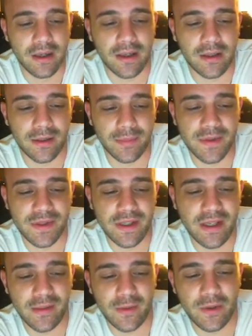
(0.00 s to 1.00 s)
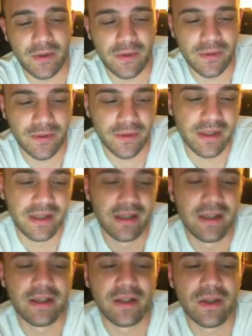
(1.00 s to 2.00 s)
There's a game called
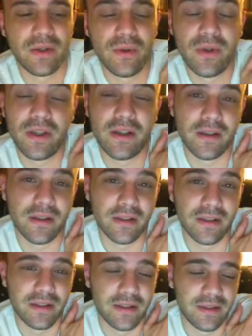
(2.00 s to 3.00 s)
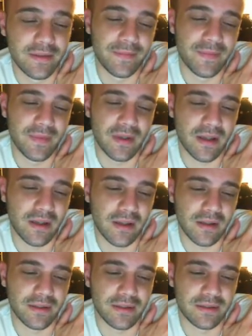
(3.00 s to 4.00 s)
Kaguya
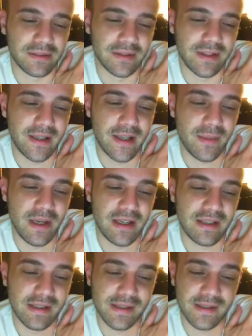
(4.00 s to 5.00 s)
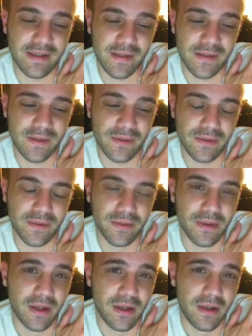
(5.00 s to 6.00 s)
Hime Densetsu,
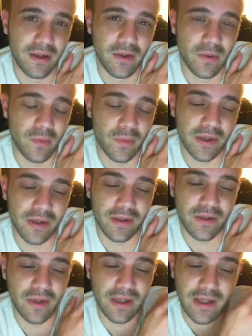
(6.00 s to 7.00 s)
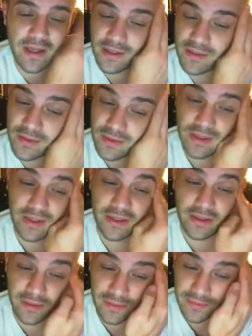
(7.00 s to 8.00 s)
where you can
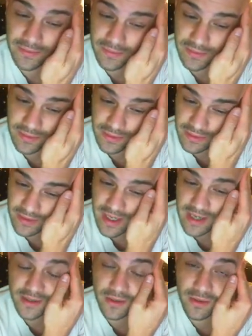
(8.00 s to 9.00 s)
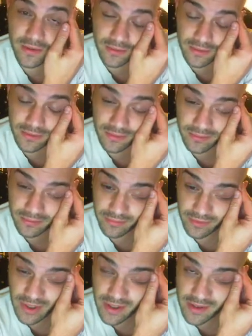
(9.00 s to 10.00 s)
actually catch a girl
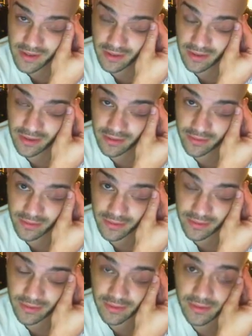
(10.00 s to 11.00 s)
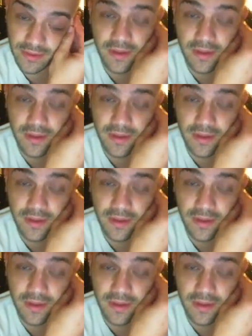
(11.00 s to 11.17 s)
changing in her